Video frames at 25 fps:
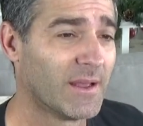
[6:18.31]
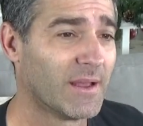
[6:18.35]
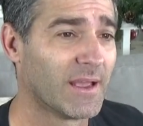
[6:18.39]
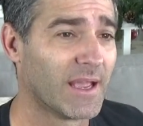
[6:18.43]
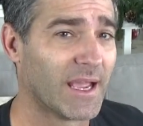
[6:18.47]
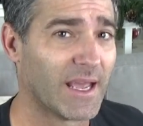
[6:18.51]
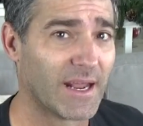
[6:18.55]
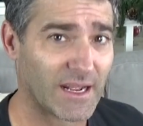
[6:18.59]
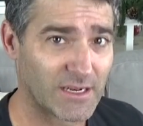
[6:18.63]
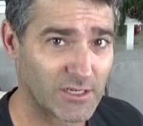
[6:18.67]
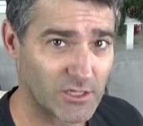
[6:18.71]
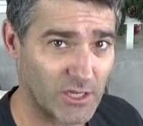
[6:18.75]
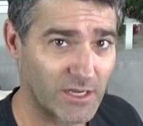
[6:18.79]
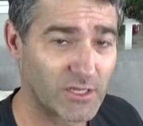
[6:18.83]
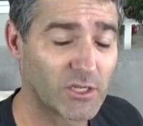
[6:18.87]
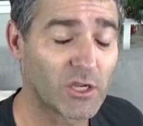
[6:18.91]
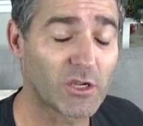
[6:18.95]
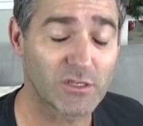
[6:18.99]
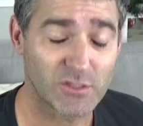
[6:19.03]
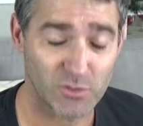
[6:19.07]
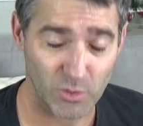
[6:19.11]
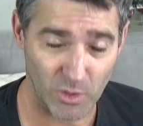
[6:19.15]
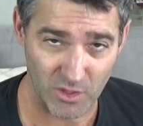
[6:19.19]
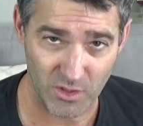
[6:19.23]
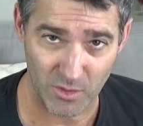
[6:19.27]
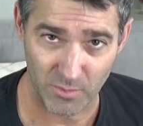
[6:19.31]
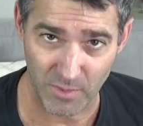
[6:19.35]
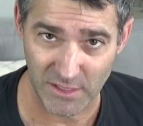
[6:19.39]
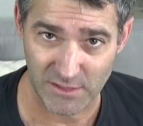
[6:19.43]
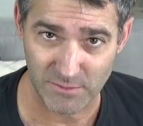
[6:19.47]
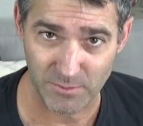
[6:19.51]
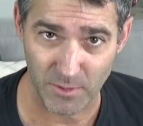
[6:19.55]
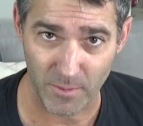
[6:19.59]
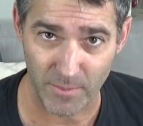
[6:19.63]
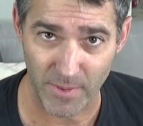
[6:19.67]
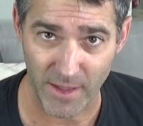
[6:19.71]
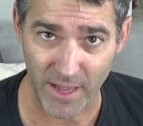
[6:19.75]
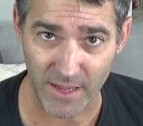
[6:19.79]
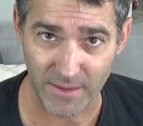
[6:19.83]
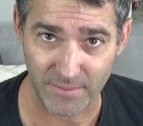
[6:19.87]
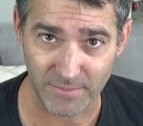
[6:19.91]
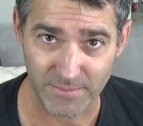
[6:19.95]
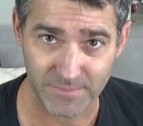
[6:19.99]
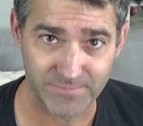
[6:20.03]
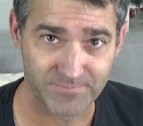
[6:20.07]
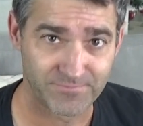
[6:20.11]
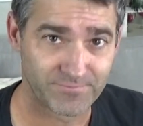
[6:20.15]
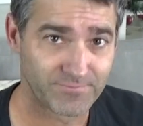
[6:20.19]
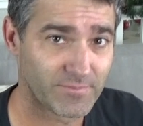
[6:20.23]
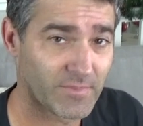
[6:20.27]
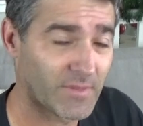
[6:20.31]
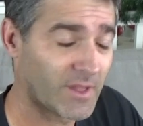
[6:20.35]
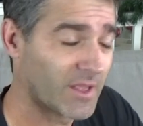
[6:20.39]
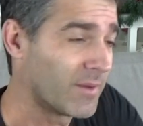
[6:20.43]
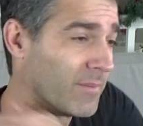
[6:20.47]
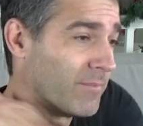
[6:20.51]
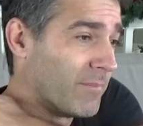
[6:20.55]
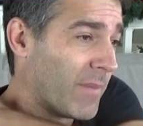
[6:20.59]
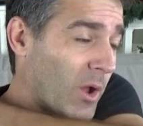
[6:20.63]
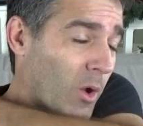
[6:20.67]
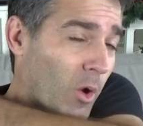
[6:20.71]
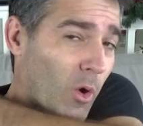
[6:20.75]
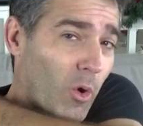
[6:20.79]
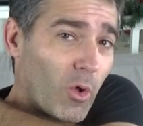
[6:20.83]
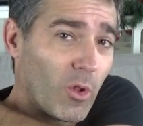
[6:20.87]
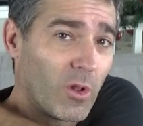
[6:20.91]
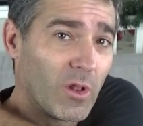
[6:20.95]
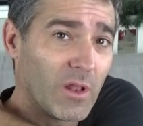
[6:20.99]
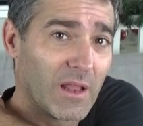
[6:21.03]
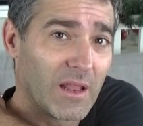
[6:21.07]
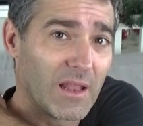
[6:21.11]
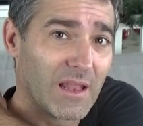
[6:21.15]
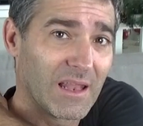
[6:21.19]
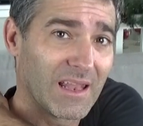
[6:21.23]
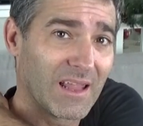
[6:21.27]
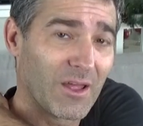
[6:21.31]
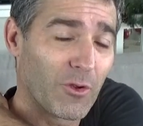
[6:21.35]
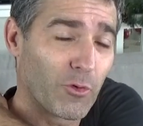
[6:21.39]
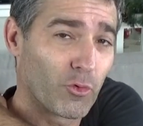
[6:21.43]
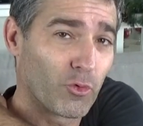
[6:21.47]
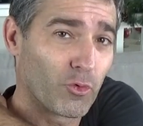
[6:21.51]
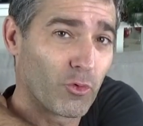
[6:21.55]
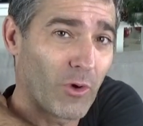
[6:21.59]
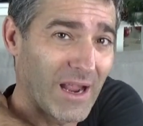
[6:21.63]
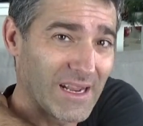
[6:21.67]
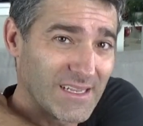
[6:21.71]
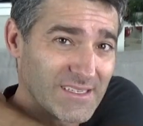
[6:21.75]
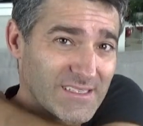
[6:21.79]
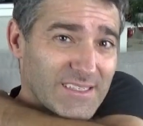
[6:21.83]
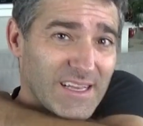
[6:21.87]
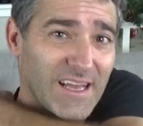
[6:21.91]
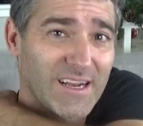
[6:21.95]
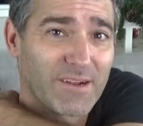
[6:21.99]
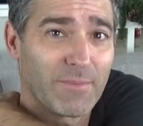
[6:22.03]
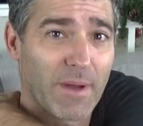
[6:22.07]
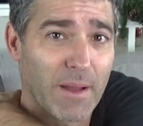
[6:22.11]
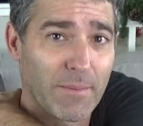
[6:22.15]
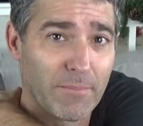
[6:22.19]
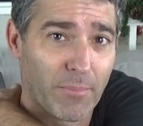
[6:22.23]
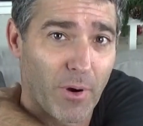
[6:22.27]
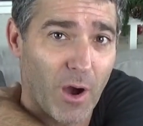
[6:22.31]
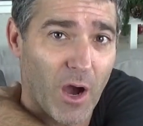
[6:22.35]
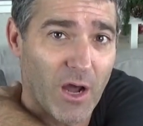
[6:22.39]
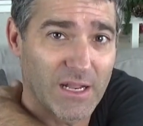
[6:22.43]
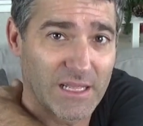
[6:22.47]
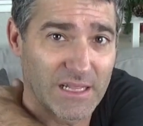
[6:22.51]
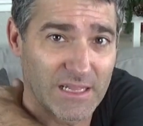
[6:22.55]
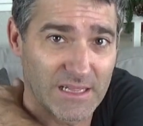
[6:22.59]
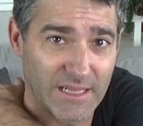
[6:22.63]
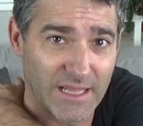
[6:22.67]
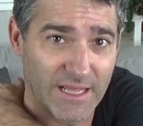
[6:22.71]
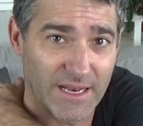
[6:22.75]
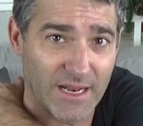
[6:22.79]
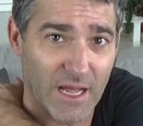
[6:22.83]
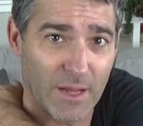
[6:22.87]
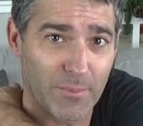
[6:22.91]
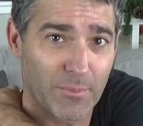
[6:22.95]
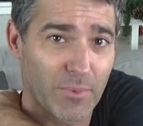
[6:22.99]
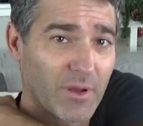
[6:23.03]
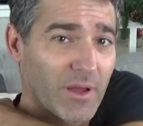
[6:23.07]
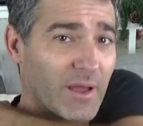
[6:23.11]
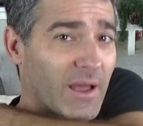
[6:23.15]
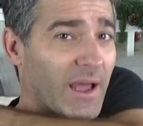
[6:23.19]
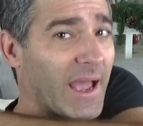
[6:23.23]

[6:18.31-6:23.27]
And I, I took a swing with a baseball bat, my whole right side of my body lit up.